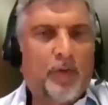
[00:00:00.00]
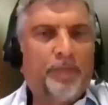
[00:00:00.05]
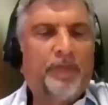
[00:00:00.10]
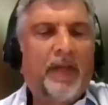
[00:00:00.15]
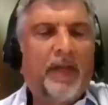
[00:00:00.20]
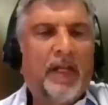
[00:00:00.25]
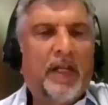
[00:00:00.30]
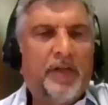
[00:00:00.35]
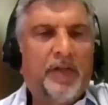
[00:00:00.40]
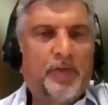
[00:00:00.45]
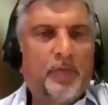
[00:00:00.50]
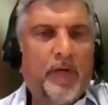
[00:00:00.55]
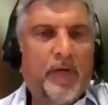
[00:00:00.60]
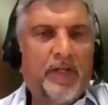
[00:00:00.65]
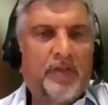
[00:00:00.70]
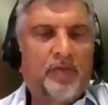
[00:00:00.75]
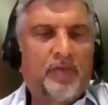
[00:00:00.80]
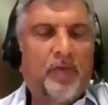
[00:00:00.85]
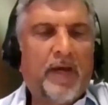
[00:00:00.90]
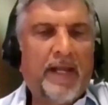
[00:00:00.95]
interest
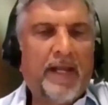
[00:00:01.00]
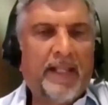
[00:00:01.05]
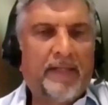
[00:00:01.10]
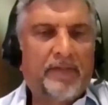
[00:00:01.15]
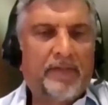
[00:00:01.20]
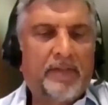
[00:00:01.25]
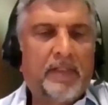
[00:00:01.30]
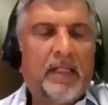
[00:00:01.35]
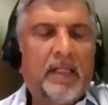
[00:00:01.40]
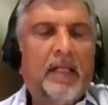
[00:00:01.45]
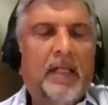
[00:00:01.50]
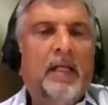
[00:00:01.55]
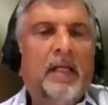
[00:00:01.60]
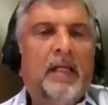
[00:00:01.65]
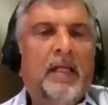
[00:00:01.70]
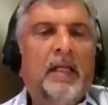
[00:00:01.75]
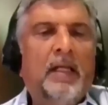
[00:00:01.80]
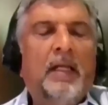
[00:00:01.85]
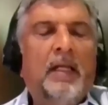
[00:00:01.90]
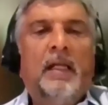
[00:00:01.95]
rates tradings.
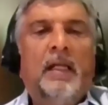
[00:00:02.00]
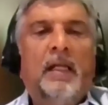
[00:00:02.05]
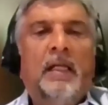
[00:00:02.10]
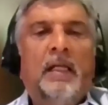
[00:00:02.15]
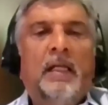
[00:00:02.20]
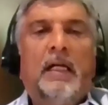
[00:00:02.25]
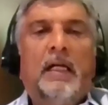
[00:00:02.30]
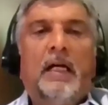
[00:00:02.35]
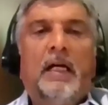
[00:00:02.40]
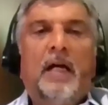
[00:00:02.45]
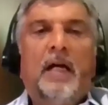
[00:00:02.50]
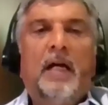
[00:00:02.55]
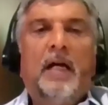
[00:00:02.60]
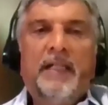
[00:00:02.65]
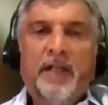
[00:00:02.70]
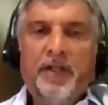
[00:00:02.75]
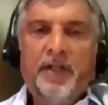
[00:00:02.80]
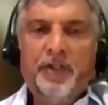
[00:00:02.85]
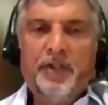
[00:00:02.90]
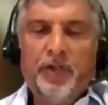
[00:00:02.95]
In
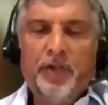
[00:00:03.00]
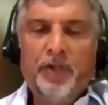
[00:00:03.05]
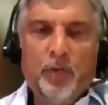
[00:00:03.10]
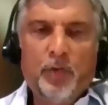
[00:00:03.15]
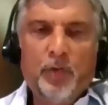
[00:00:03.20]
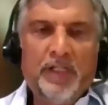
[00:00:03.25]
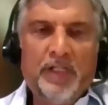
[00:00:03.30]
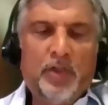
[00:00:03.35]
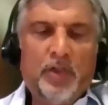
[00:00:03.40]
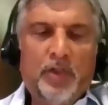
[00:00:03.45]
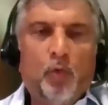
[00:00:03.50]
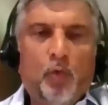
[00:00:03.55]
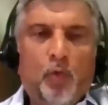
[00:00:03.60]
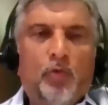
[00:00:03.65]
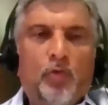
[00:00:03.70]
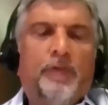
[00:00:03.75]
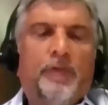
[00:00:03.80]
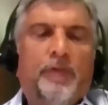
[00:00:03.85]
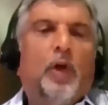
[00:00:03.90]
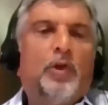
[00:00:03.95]
addition to these
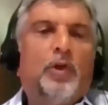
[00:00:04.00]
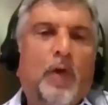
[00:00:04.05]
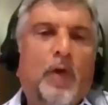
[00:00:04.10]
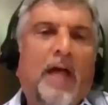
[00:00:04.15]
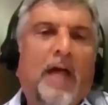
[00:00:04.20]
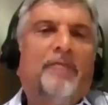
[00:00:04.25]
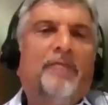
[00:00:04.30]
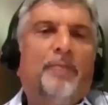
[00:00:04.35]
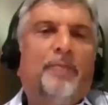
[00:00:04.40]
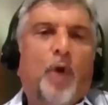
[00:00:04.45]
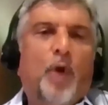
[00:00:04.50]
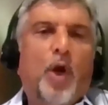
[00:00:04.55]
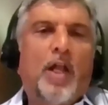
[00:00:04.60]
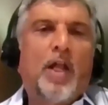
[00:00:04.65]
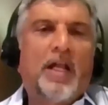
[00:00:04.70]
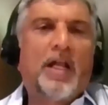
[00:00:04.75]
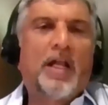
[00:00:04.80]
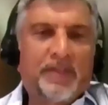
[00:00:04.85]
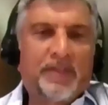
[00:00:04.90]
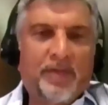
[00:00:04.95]
tools, we also have
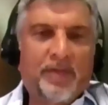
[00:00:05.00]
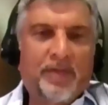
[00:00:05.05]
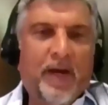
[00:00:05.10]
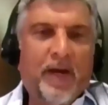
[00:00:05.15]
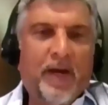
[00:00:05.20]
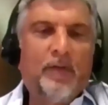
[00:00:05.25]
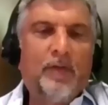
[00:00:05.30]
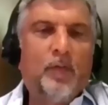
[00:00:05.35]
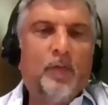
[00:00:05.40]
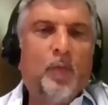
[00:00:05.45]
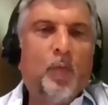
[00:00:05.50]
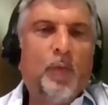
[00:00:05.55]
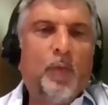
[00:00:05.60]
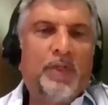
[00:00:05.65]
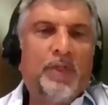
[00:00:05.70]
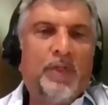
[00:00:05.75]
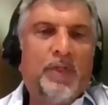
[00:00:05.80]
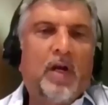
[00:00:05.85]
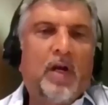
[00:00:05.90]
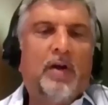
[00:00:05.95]
products, right,
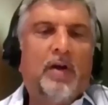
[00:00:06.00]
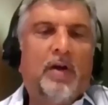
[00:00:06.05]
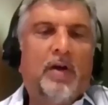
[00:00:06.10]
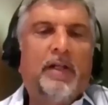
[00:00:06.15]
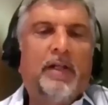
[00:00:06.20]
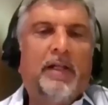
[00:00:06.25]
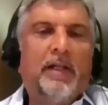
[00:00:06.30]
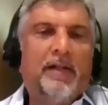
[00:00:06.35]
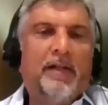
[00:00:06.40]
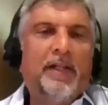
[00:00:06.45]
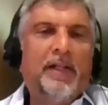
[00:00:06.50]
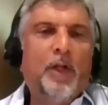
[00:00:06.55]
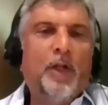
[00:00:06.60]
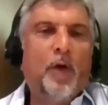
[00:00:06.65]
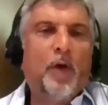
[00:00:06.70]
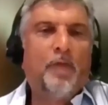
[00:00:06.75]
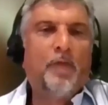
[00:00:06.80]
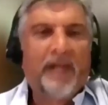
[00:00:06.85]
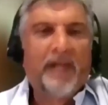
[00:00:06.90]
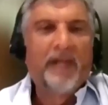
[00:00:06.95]
which are
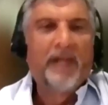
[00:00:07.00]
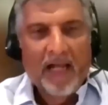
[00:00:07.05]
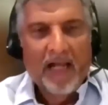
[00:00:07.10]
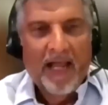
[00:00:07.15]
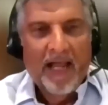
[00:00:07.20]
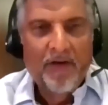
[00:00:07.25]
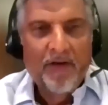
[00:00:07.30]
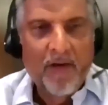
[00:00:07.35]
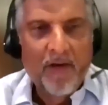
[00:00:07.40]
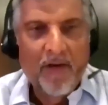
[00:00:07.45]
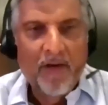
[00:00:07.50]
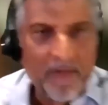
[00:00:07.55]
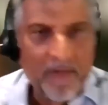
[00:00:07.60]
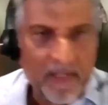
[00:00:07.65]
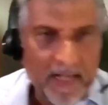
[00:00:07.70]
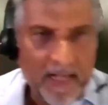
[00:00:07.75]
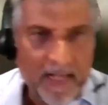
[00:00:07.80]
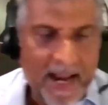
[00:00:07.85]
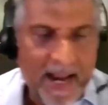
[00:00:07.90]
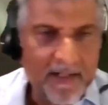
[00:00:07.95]
very client relevant.
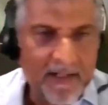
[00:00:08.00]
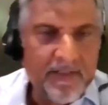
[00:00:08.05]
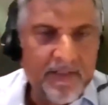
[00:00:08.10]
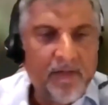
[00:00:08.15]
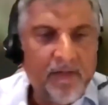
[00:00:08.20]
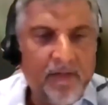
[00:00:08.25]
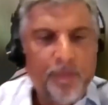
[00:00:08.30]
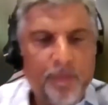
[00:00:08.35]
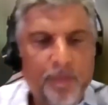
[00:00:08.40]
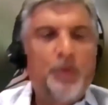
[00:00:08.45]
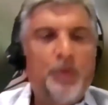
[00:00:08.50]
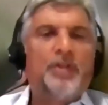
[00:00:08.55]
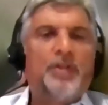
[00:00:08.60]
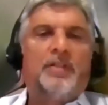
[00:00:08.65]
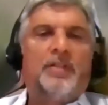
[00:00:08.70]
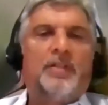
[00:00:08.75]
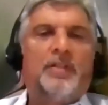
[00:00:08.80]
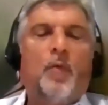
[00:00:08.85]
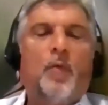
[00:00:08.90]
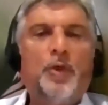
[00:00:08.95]
And yield
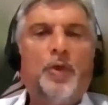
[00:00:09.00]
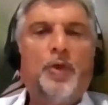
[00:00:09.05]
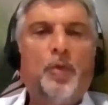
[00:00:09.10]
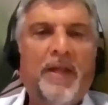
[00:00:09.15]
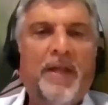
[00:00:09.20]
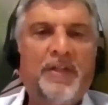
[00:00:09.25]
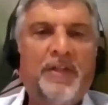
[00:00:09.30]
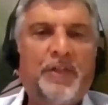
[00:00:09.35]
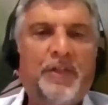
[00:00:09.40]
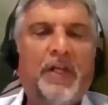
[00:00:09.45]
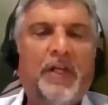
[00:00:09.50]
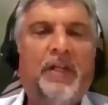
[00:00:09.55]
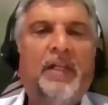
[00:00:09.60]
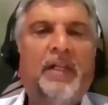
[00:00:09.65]
futures, the one you mentioned,